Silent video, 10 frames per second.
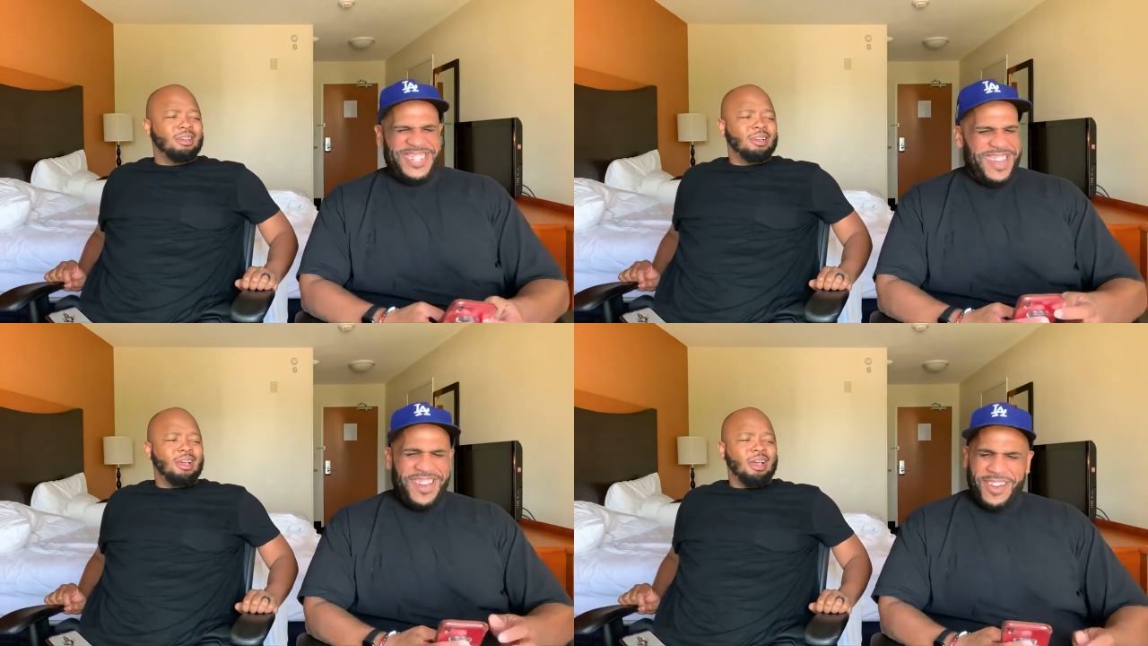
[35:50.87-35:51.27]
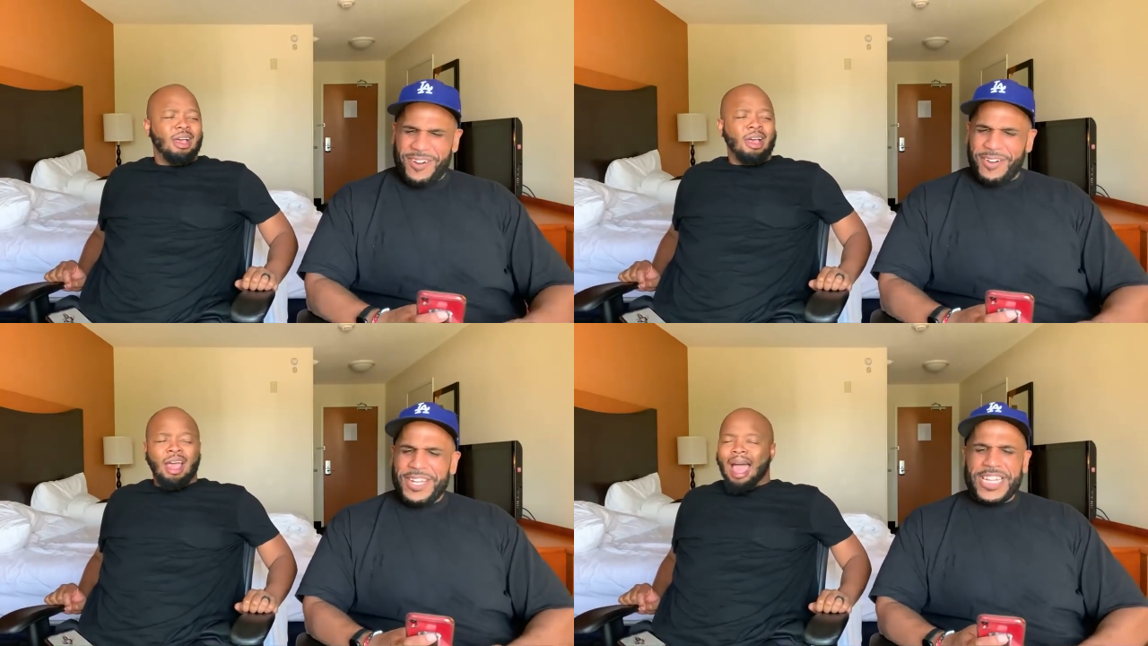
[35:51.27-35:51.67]

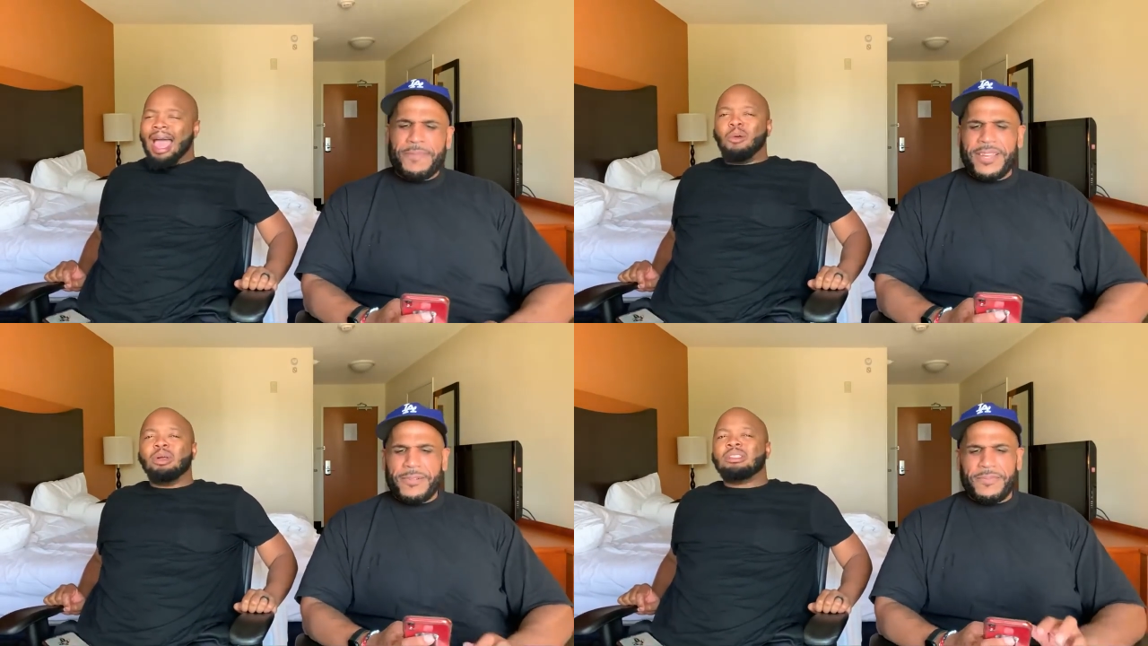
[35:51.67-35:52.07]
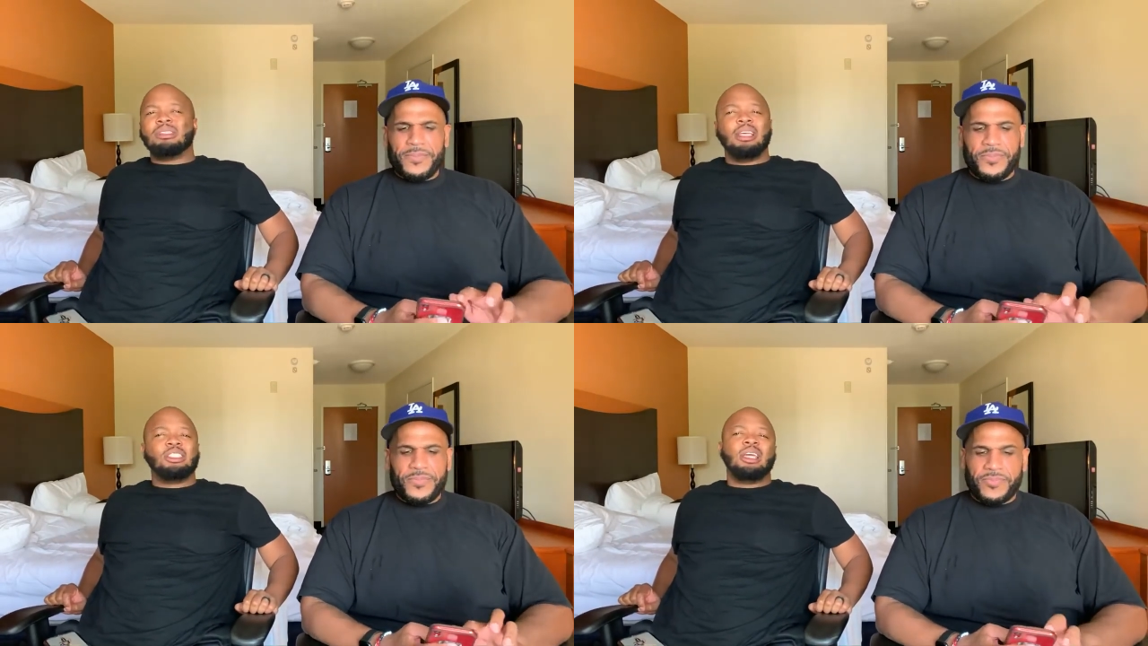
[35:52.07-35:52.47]
Speaker 1: No, I would
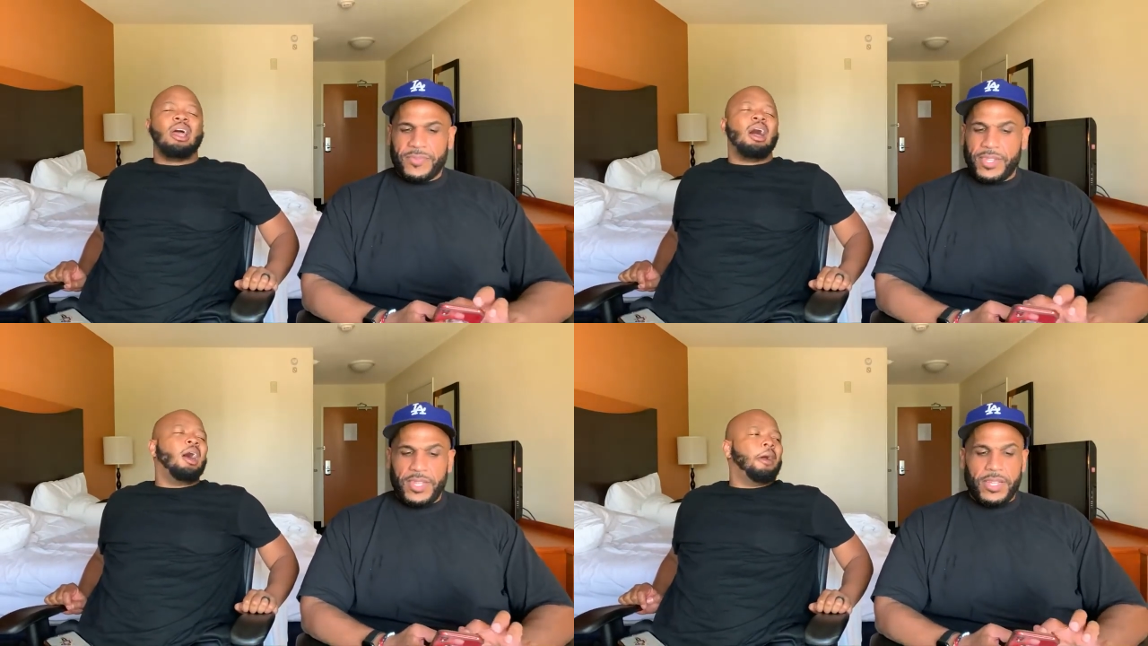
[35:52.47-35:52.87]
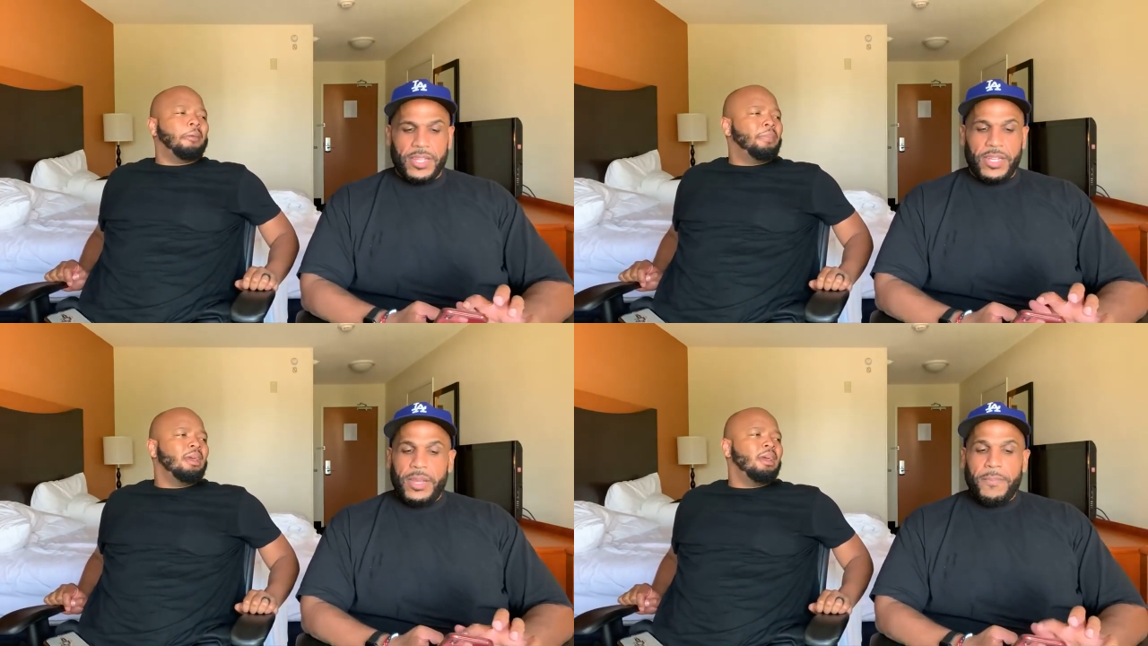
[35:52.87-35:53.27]
snitch in a
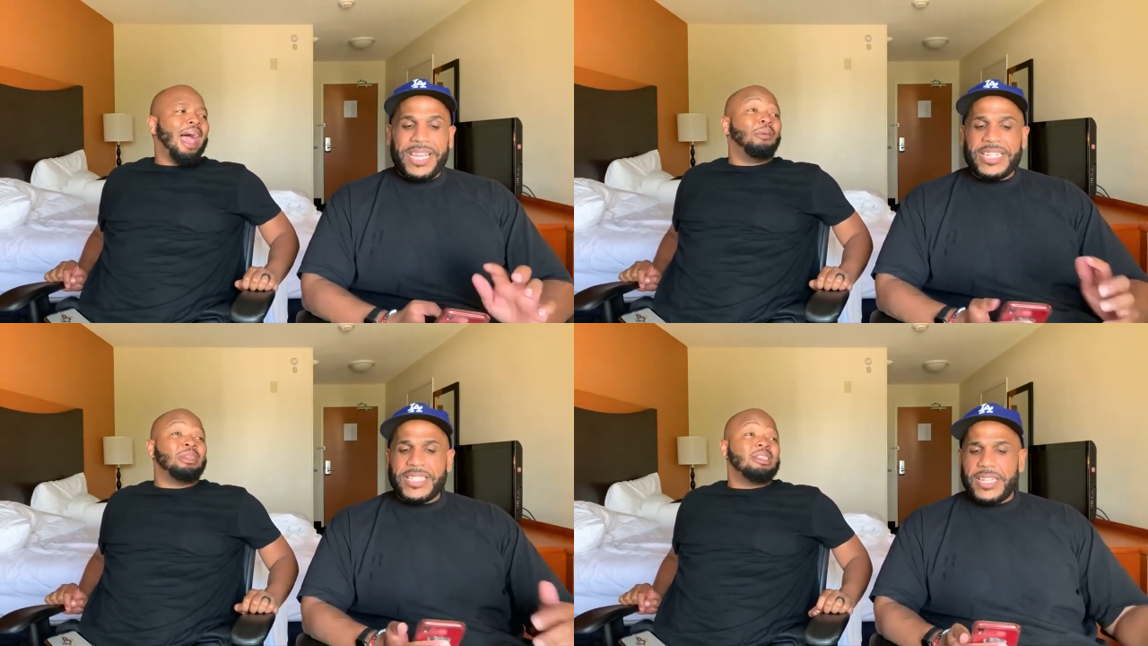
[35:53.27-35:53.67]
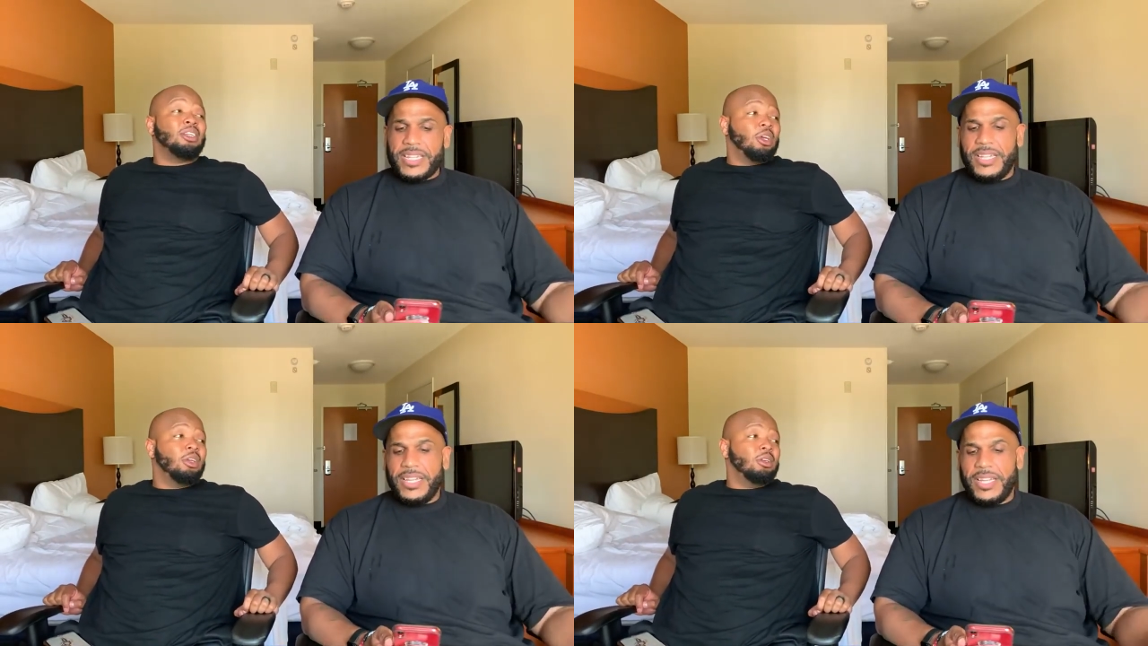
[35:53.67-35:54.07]
heartbeat. Because I would
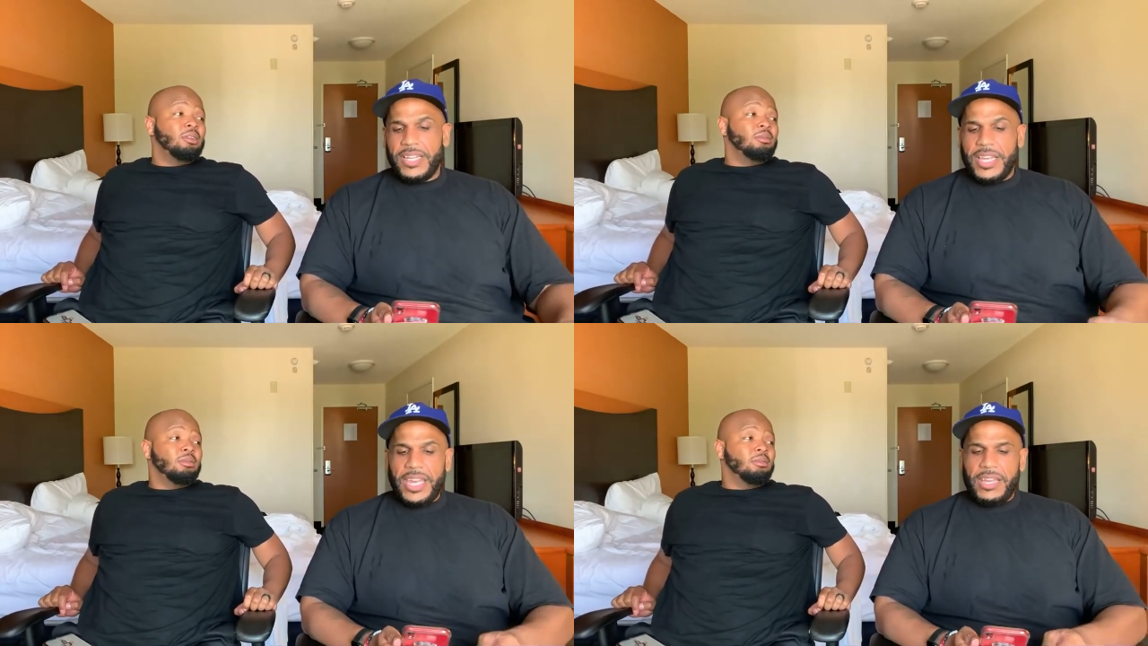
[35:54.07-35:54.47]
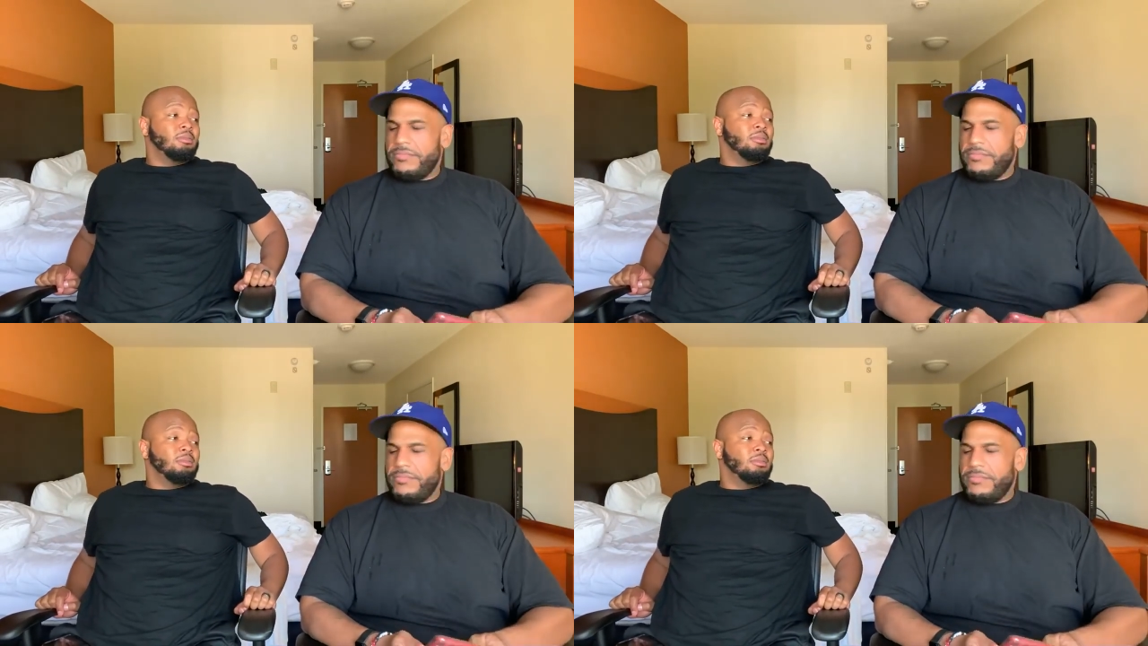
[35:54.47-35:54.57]
snitch on you.